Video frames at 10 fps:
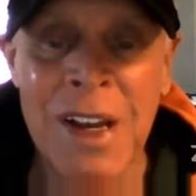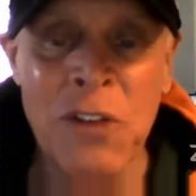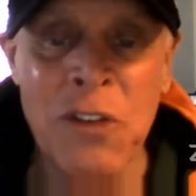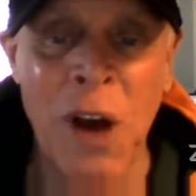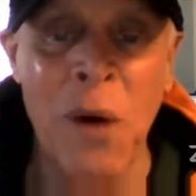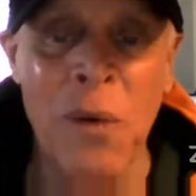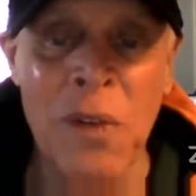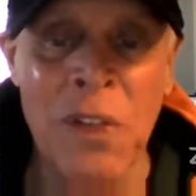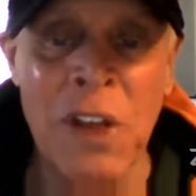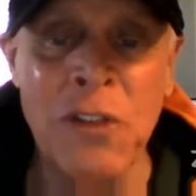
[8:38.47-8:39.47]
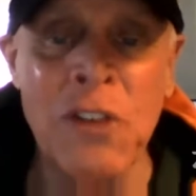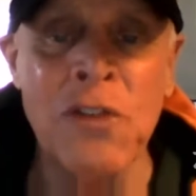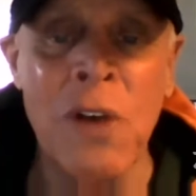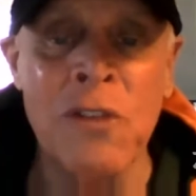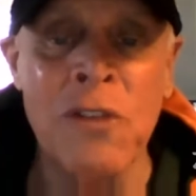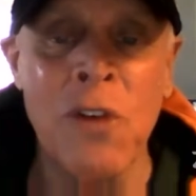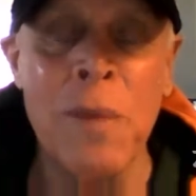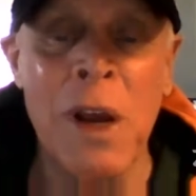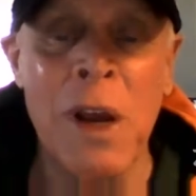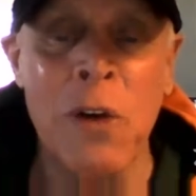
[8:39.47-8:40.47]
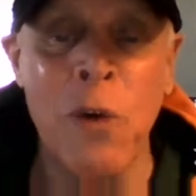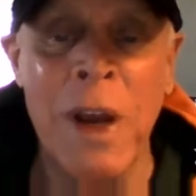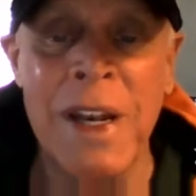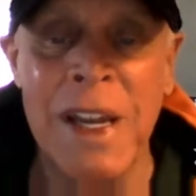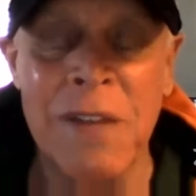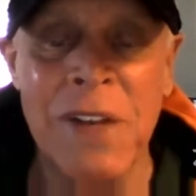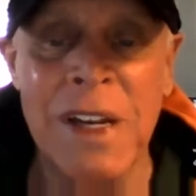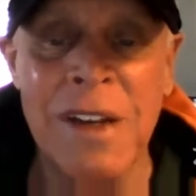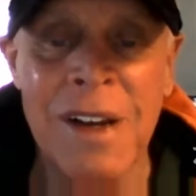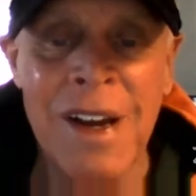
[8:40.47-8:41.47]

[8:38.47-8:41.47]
So it's going to be a great evening.